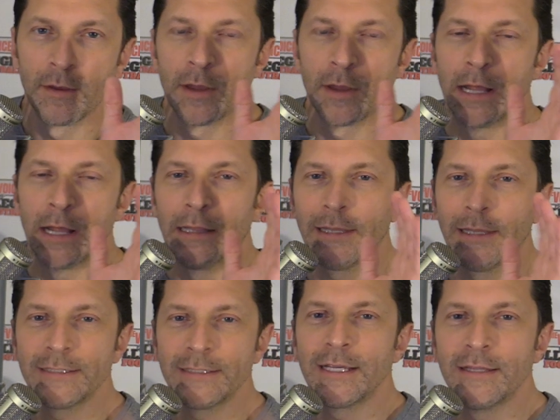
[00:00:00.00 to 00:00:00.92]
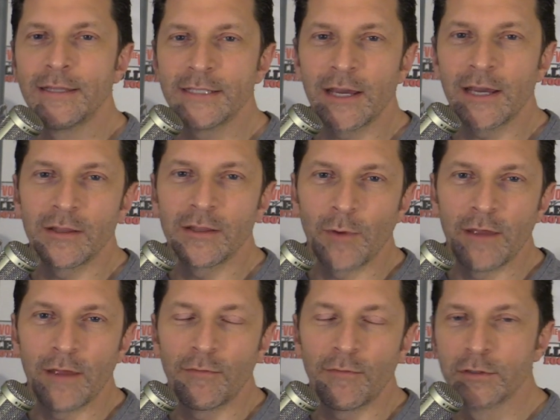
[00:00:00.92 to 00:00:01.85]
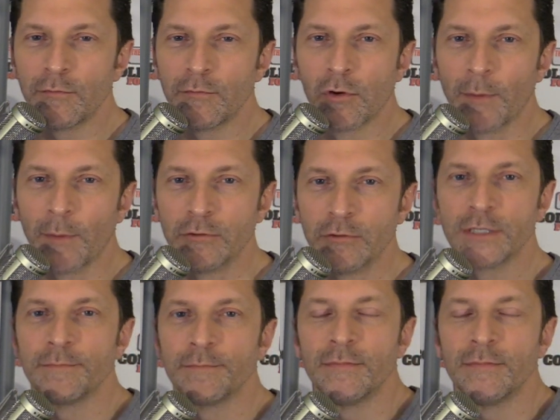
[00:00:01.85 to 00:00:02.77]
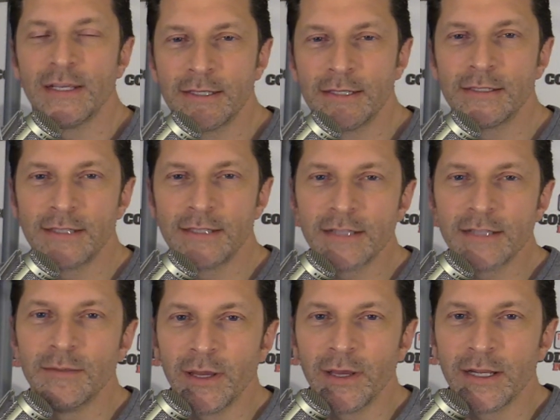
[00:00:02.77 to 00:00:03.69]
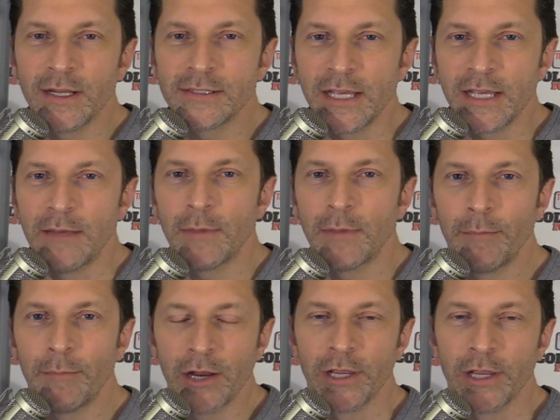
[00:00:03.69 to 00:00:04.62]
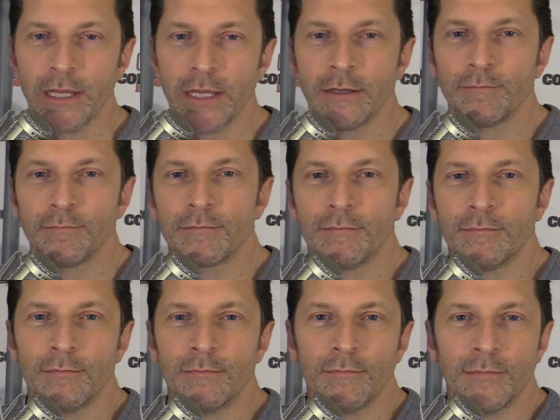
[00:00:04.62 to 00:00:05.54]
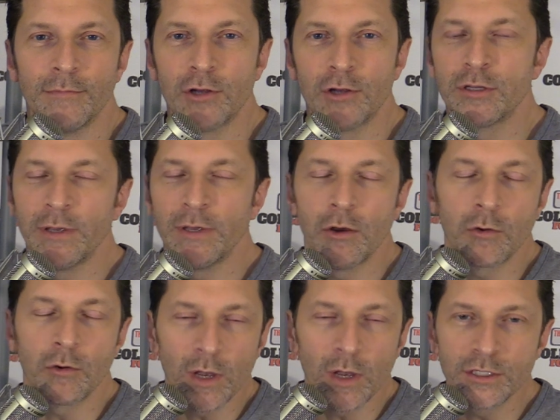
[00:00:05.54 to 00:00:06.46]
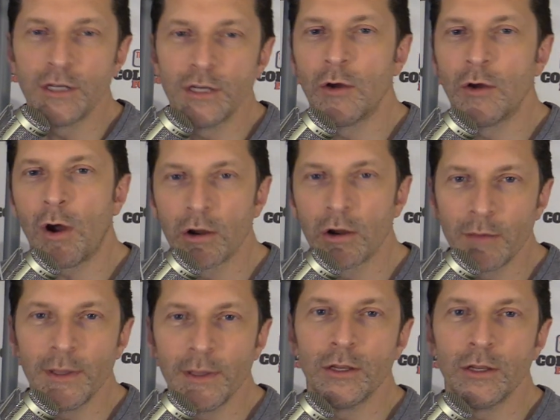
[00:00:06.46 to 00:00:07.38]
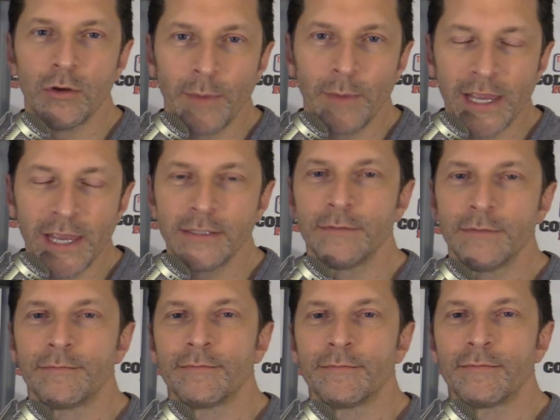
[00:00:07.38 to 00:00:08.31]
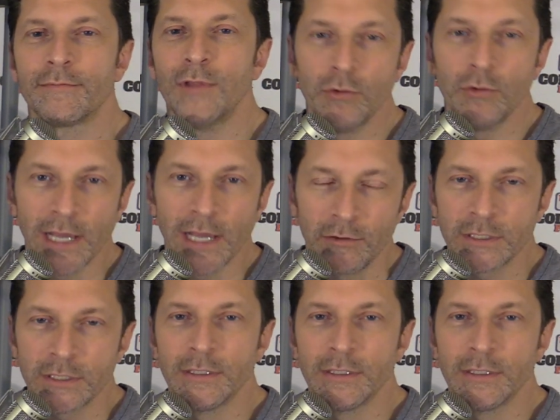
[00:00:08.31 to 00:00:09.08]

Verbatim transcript: Let's get this out of the way first and foremost. This is Stetson Bennett's team, period. There should be no question, no argument, no debate, no doubt.